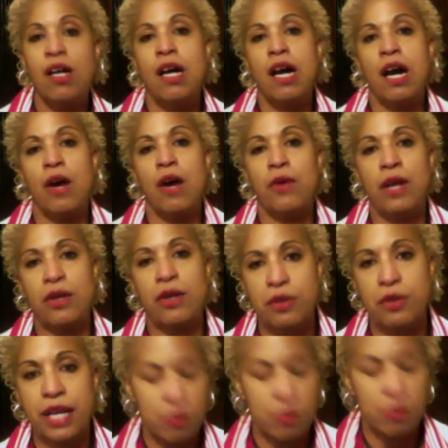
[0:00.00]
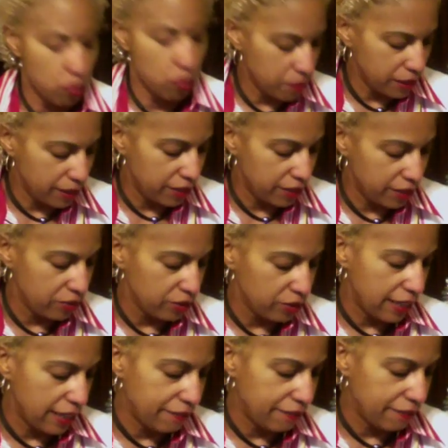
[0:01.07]
around creating more money in your
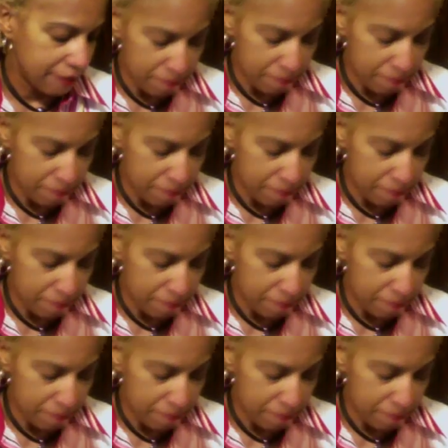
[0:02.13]
life.